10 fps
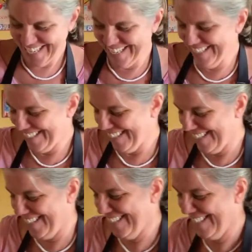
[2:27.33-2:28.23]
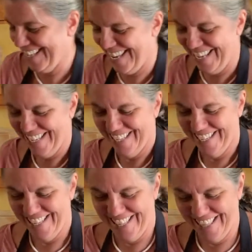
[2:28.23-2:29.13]
consistency.
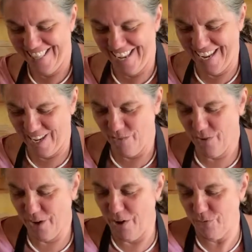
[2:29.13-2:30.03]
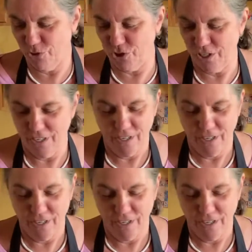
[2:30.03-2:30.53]
Thank you, Coach.